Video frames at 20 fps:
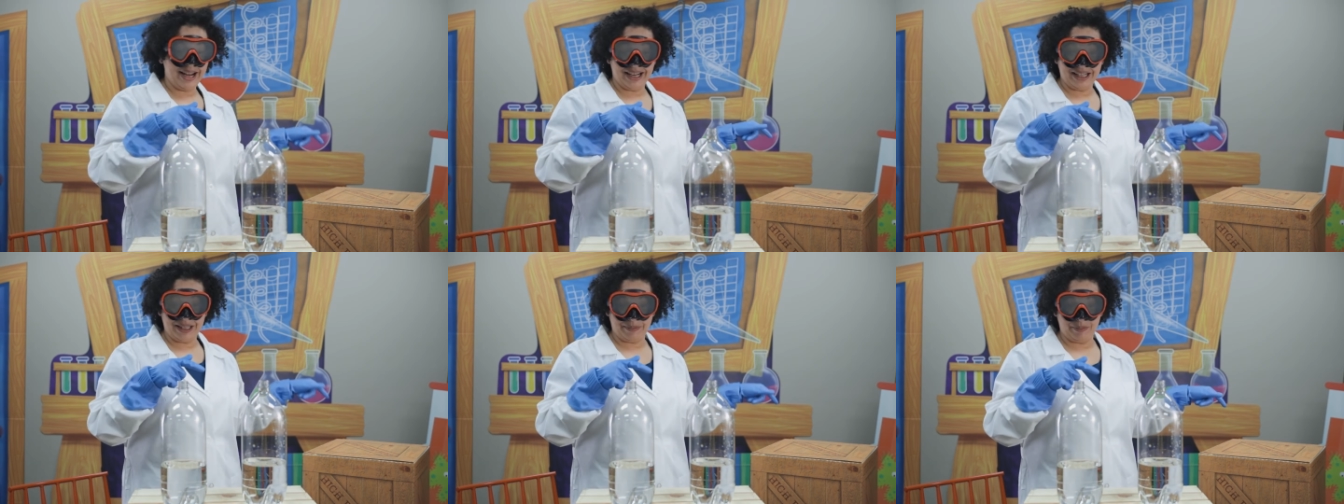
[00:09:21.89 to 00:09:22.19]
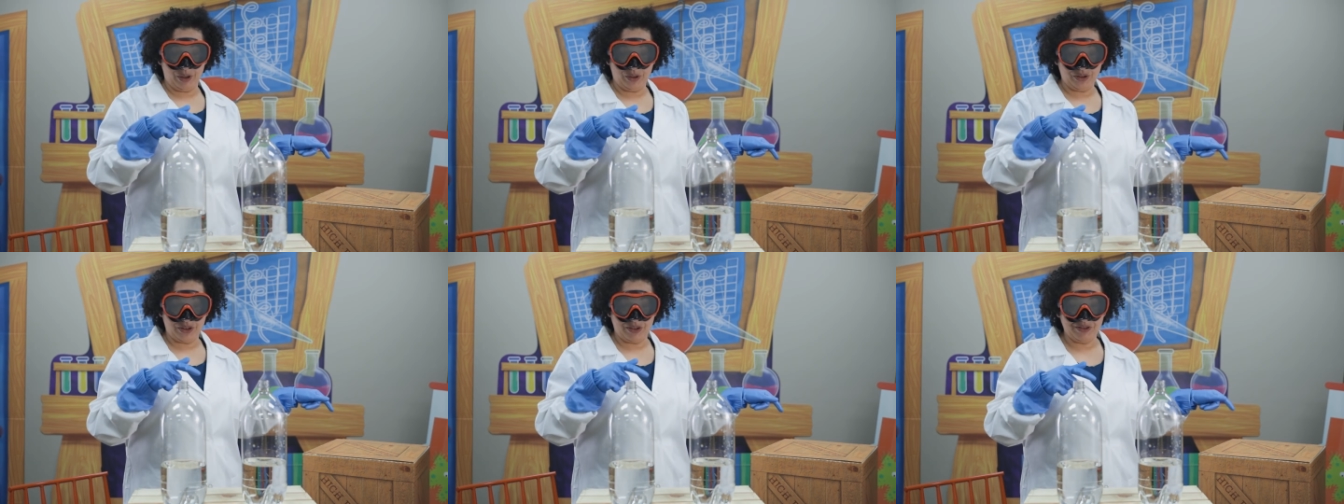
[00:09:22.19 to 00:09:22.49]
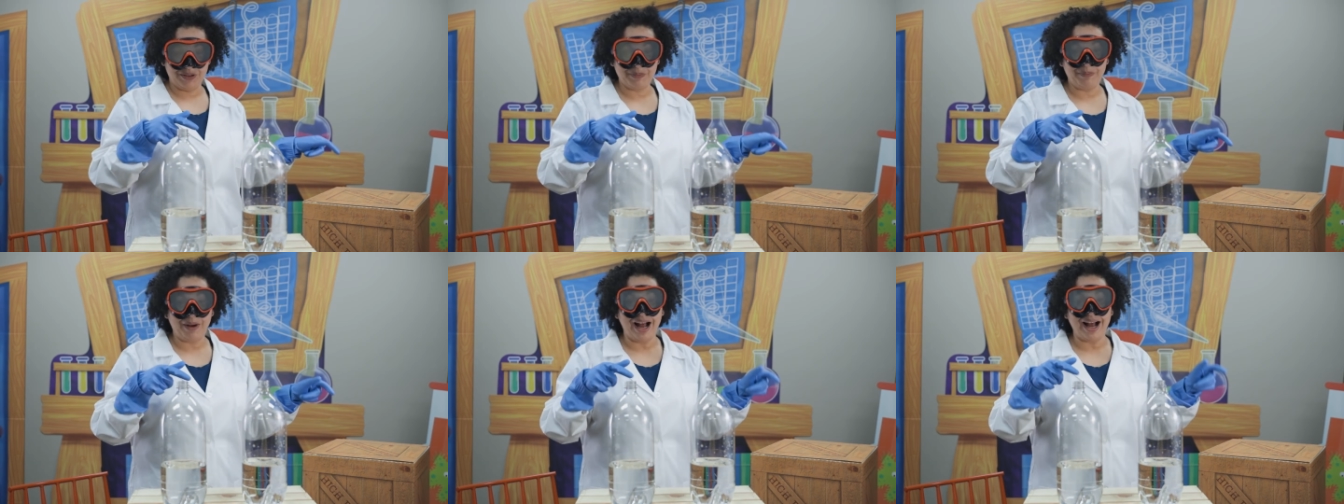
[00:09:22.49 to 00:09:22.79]

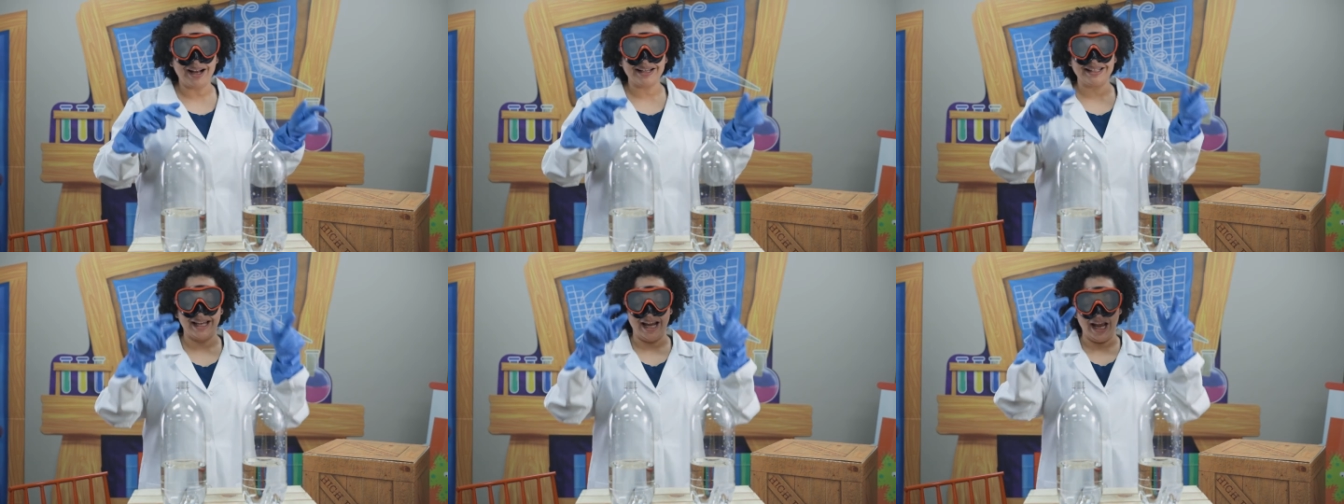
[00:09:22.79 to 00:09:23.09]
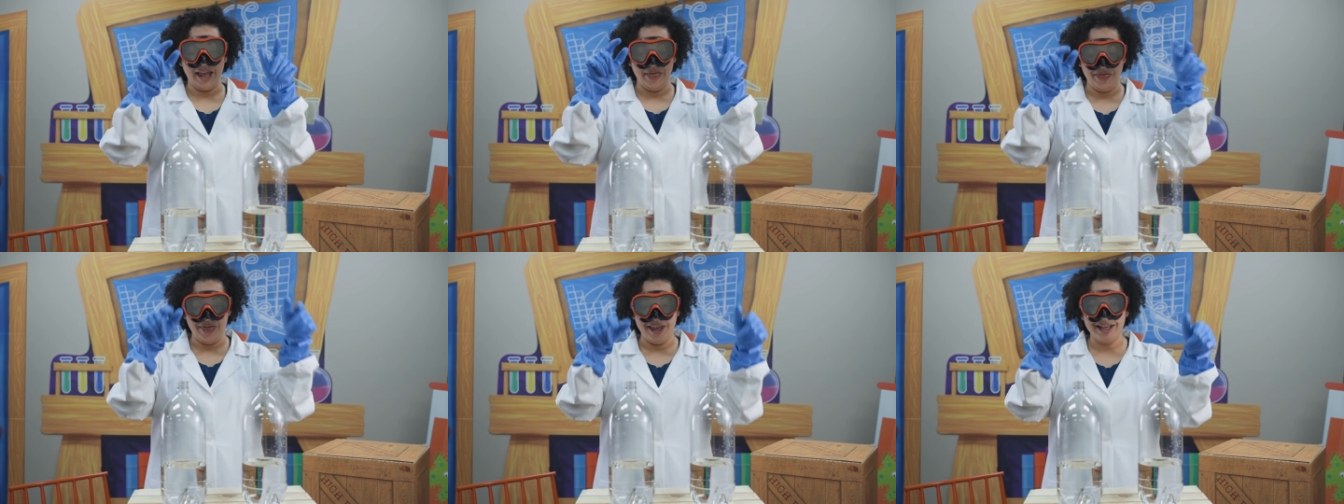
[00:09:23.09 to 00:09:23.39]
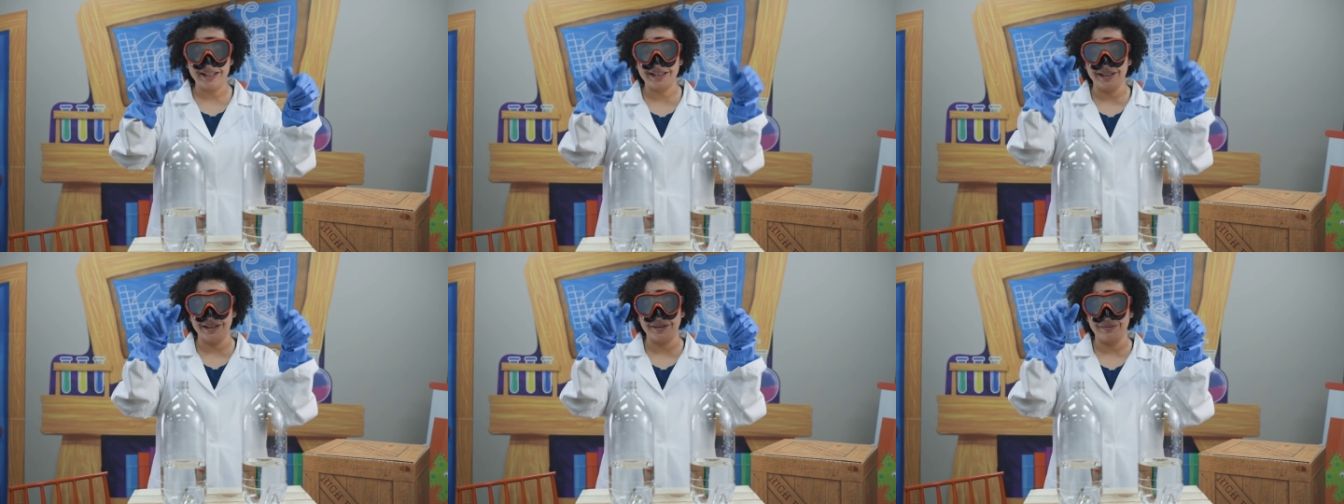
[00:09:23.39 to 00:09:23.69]
explosives box and
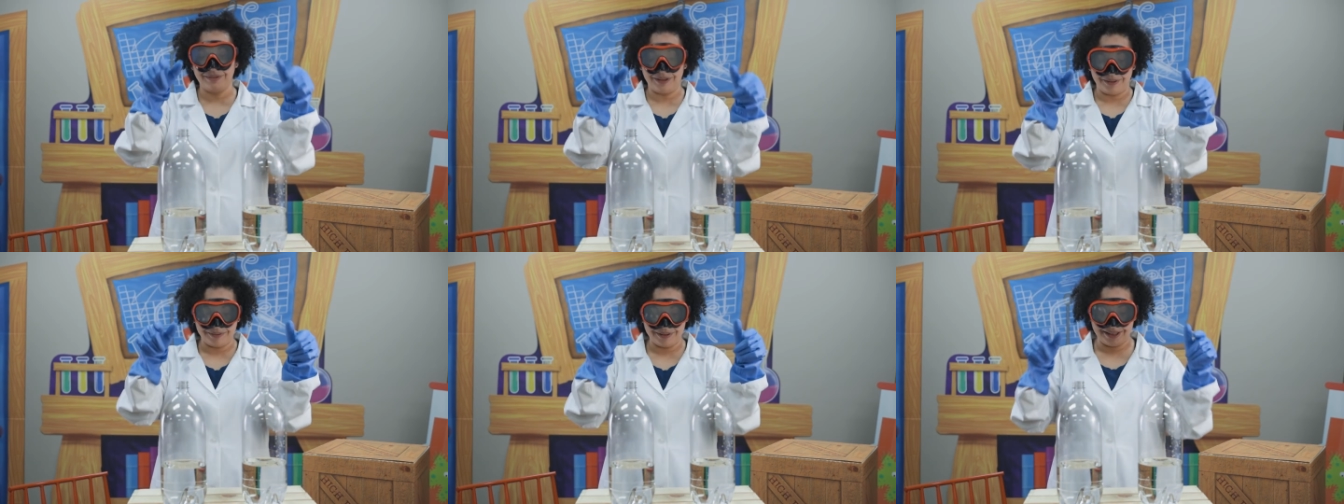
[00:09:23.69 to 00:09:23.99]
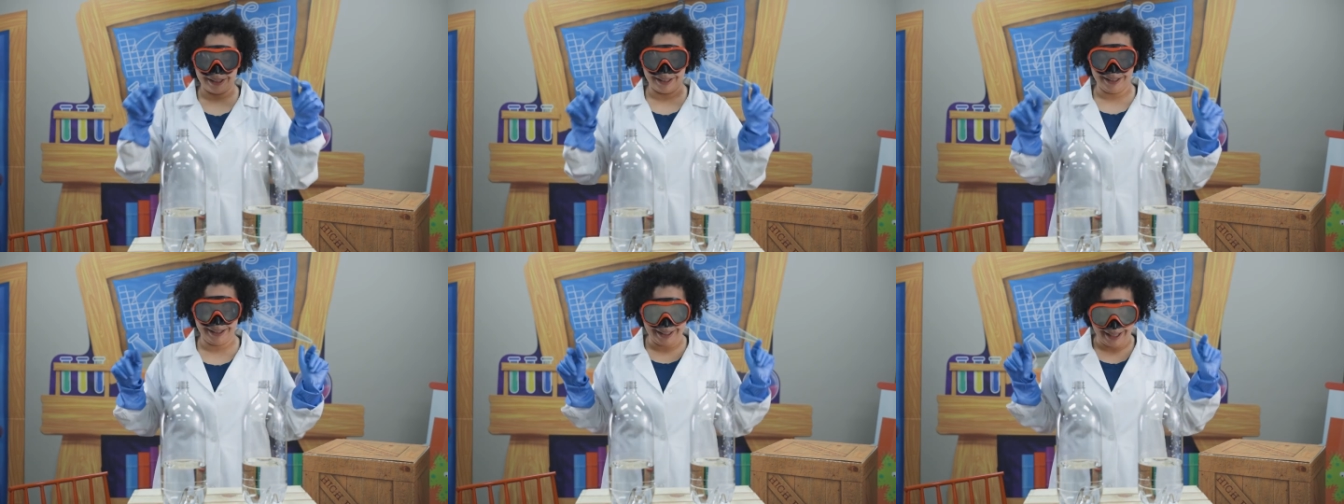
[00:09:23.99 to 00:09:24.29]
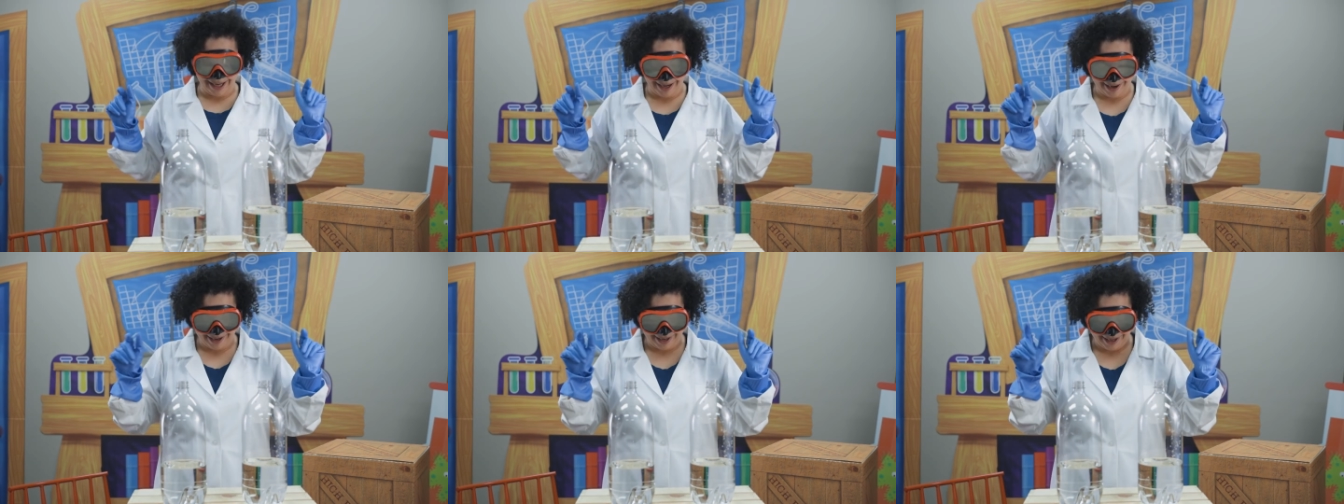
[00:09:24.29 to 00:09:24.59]
this is what was
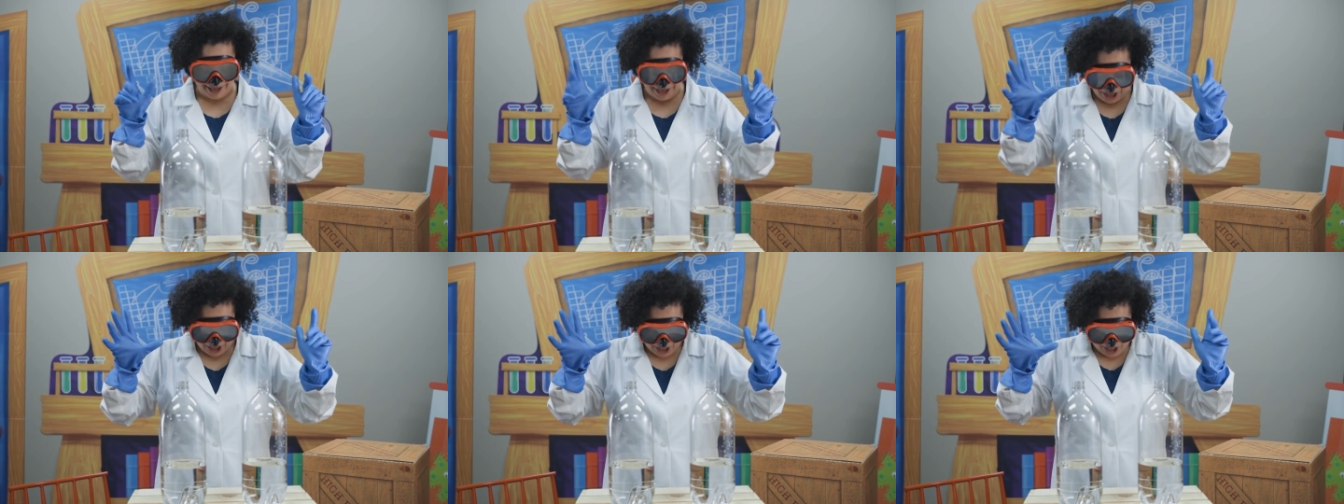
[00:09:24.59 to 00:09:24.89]
inside.